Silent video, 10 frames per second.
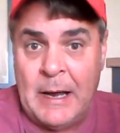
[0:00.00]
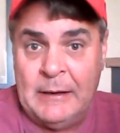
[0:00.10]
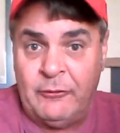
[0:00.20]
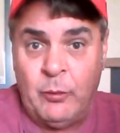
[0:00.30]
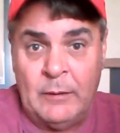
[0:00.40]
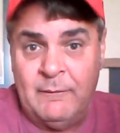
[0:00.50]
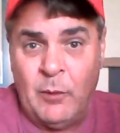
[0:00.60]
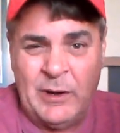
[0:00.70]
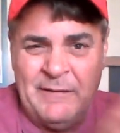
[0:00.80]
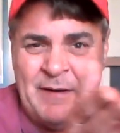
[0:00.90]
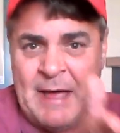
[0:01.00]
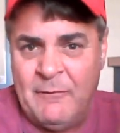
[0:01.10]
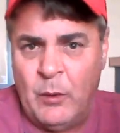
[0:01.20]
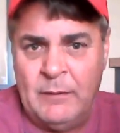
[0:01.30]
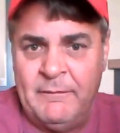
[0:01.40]
minus
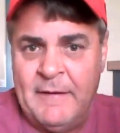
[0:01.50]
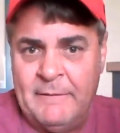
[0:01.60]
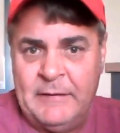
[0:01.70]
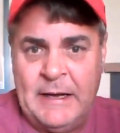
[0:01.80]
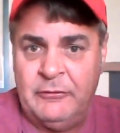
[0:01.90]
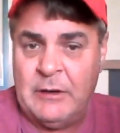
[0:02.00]
145, 150 ish.